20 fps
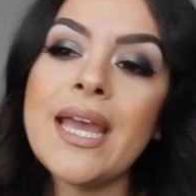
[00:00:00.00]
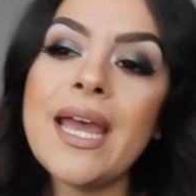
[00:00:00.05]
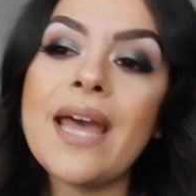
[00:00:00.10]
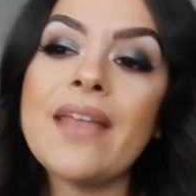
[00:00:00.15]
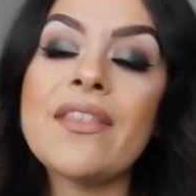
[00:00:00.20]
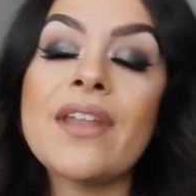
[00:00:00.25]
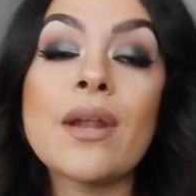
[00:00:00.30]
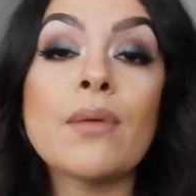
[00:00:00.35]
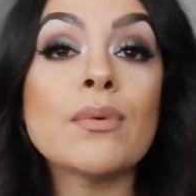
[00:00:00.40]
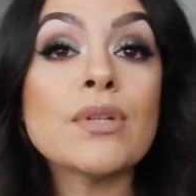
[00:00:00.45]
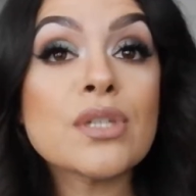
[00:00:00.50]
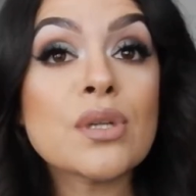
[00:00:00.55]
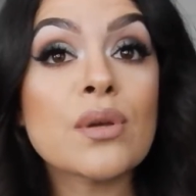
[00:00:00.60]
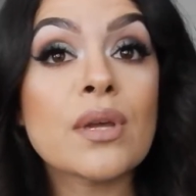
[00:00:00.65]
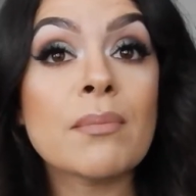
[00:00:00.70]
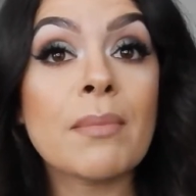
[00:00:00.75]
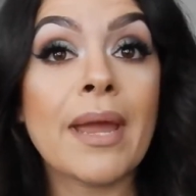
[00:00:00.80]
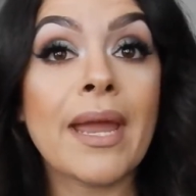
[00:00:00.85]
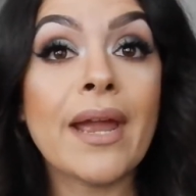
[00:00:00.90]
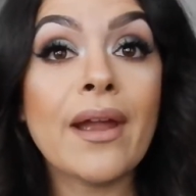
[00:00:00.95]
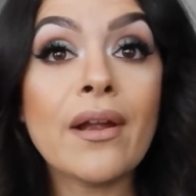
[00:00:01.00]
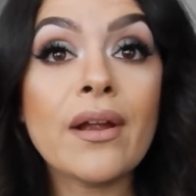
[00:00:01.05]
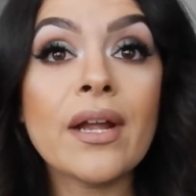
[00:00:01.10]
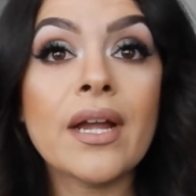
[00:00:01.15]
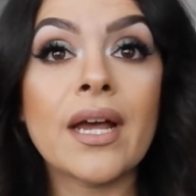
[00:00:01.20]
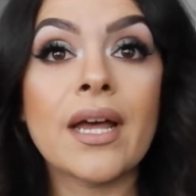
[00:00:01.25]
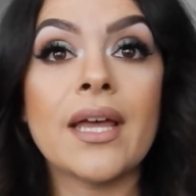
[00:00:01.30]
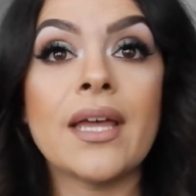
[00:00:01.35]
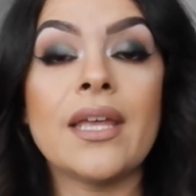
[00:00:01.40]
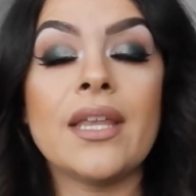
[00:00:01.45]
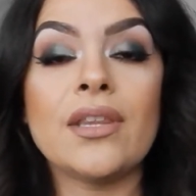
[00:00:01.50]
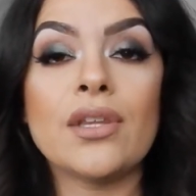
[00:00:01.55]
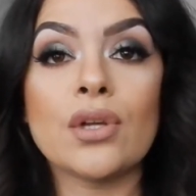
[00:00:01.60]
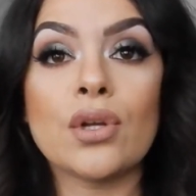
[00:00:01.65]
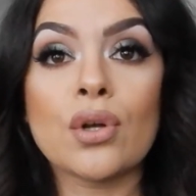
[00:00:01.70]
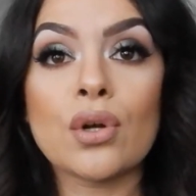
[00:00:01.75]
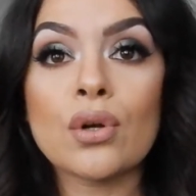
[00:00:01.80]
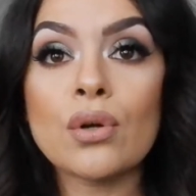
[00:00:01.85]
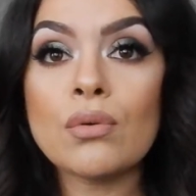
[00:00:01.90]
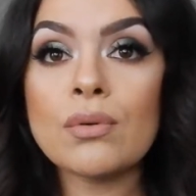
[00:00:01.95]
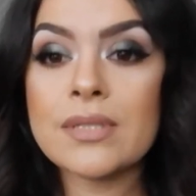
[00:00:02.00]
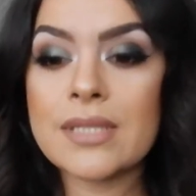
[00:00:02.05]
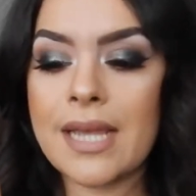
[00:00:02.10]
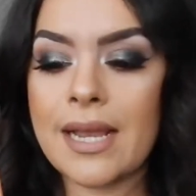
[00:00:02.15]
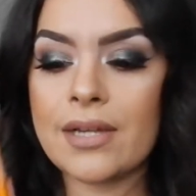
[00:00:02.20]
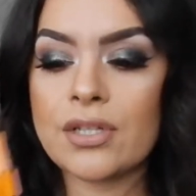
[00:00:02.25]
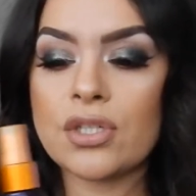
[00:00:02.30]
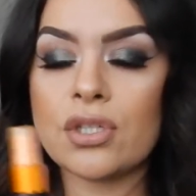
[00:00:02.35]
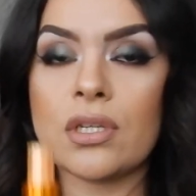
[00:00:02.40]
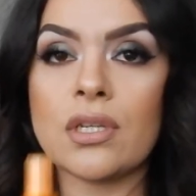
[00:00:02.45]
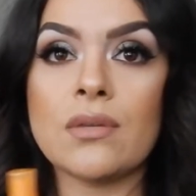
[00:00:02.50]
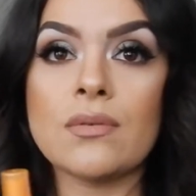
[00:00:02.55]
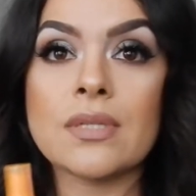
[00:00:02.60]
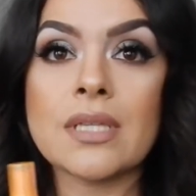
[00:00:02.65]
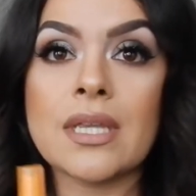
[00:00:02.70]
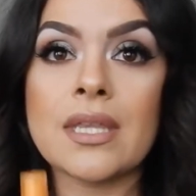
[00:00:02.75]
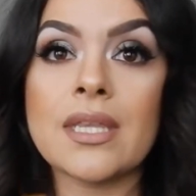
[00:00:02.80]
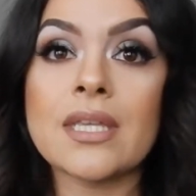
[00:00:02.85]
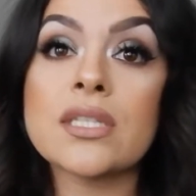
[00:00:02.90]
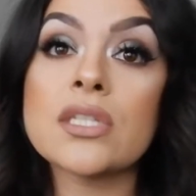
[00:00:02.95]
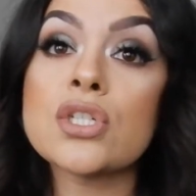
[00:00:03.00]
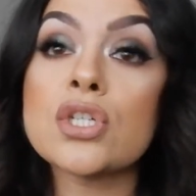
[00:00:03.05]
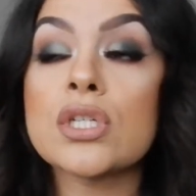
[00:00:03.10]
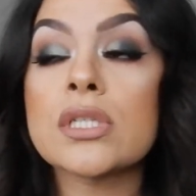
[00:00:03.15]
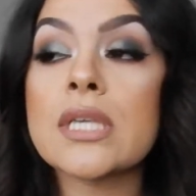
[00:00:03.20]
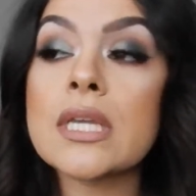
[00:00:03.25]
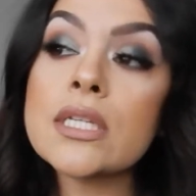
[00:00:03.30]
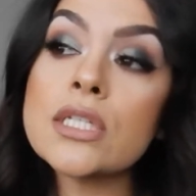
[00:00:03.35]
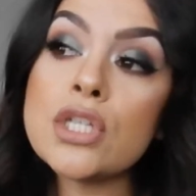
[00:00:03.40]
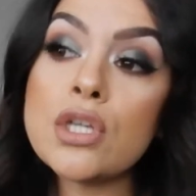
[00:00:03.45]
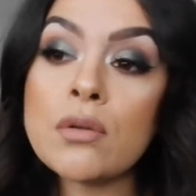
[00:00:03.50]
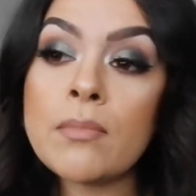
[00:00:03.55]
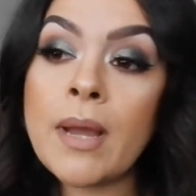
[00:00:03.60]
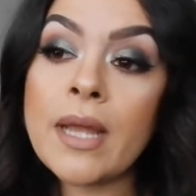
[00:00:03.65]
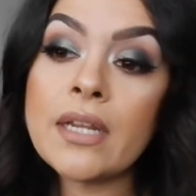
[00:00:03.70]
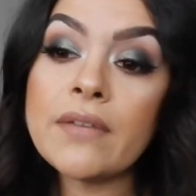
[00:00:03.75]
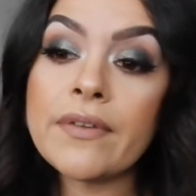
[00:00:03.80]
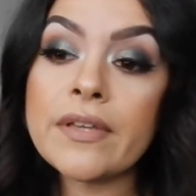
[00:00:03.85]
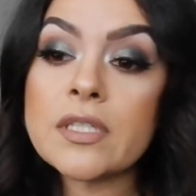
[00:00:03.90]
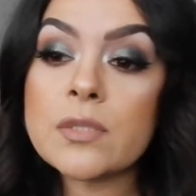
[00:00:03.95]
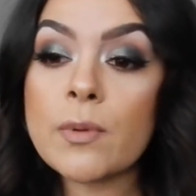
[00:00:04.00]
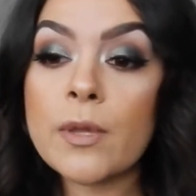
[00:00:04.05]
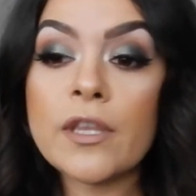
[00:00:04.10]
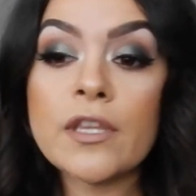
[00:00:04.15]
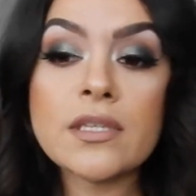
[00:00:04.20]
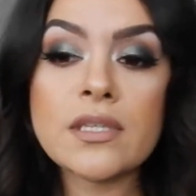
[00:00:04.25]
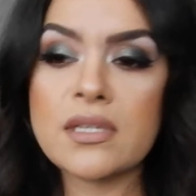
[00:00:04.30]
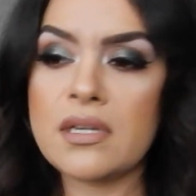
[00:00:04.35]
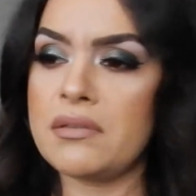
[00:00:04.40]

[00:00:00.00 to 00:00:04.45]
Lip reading: And then I went to go get my hair cut, and the girl was actually using this, and she's like, do you mind if I spray this?